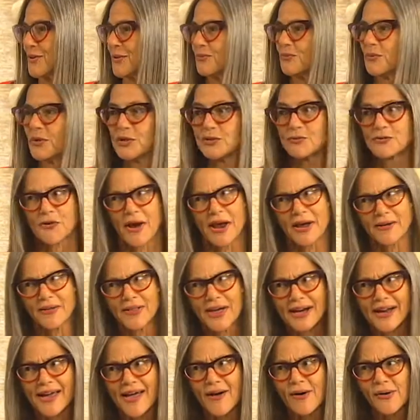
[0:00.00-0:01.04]
Oh, we yes. drank a lot
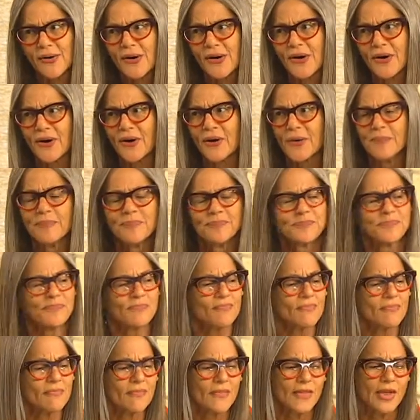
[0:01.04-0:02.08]
of alcohol.
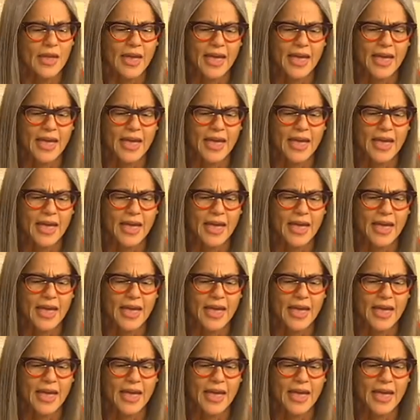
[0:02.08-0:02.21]
Absolutely.